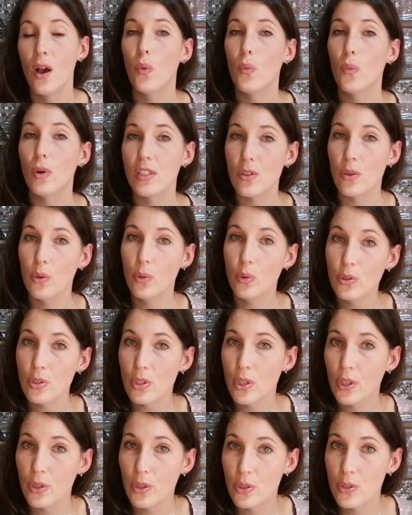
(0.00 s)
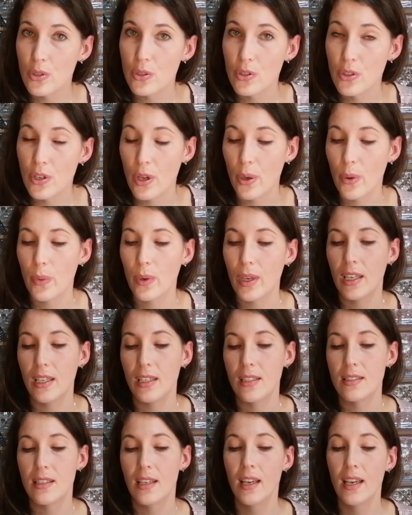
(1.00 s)
What's also good to know
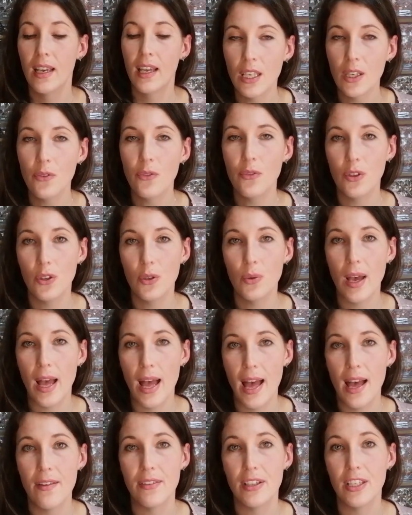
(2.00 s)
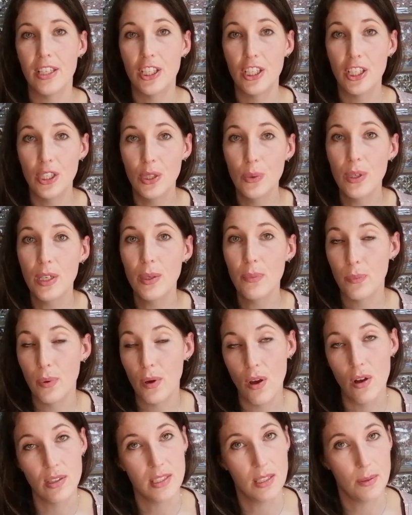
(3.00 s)
is if you have a newly
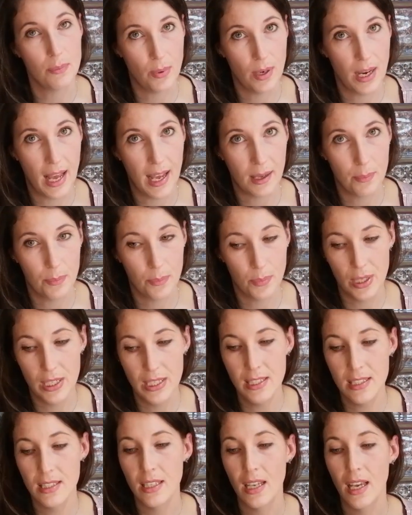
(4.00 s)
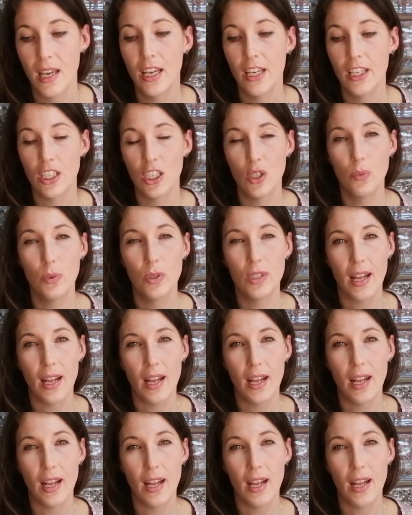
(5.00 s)
planted Black Prince, you would